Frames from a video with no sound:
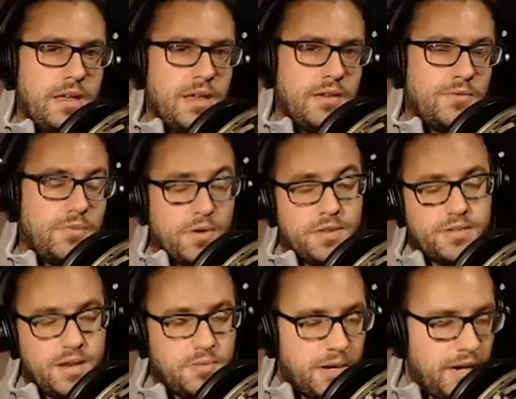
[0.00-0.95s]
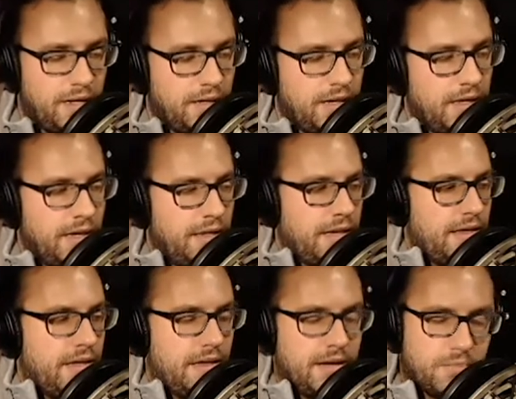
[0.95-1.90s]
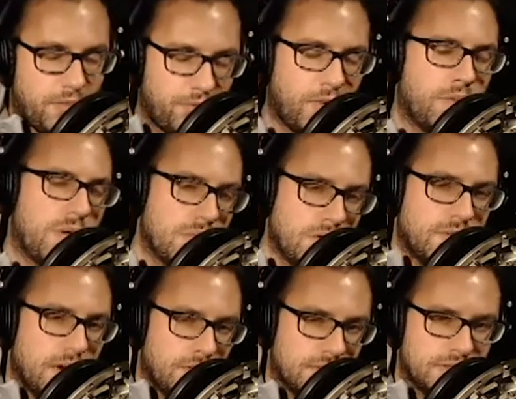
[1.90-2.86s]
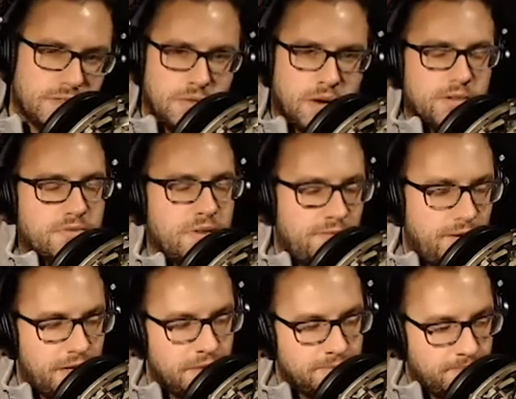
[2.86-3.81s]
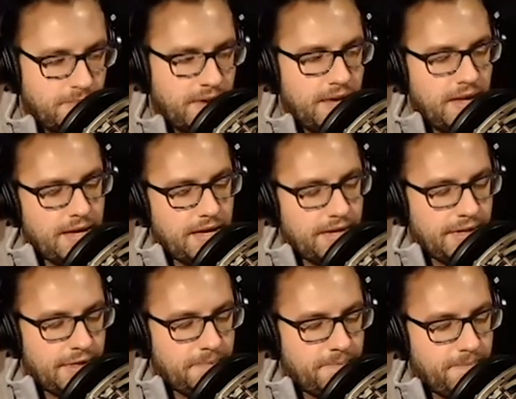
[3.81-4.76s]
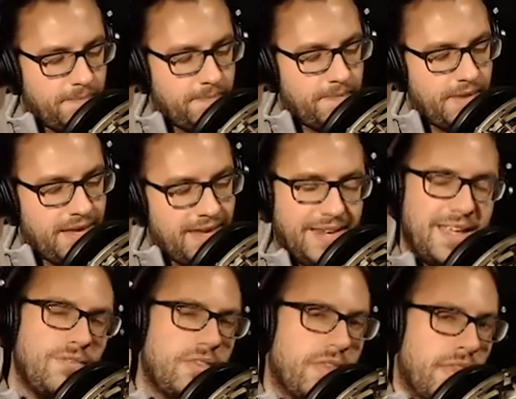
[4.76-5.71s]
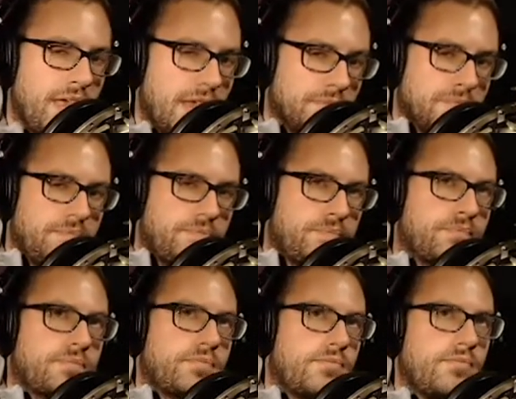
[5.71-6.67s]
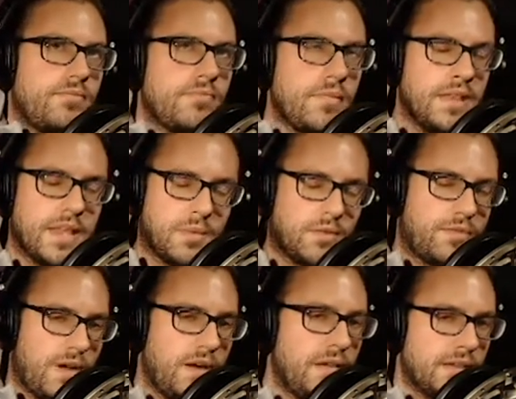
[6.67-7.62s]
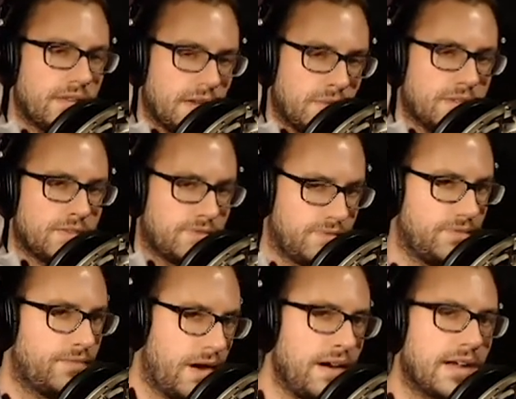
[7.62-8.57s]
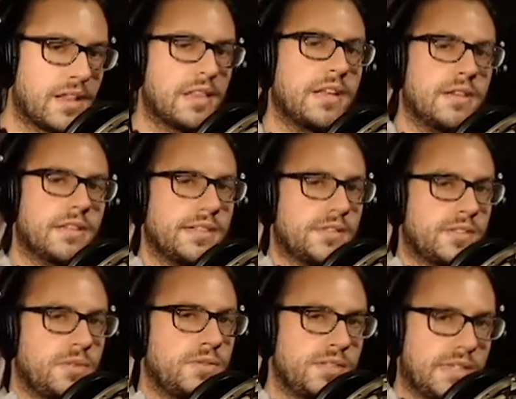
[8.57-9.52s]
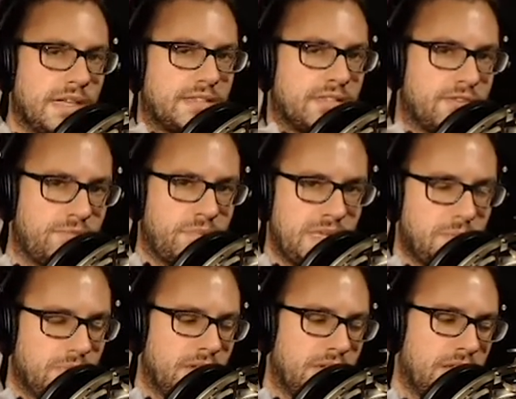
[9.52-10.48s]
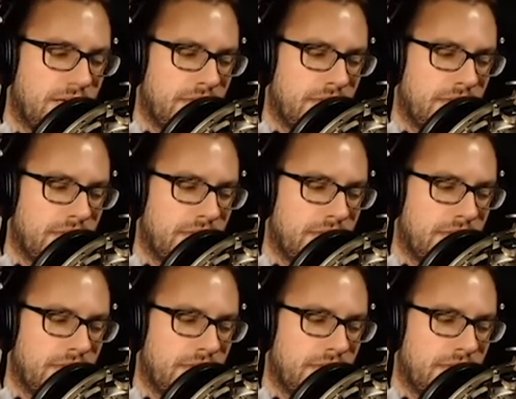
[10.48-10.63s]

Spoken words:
for the subreddit, before we moved over to our Street Fighter. And even then, there was very clearly two sets of people.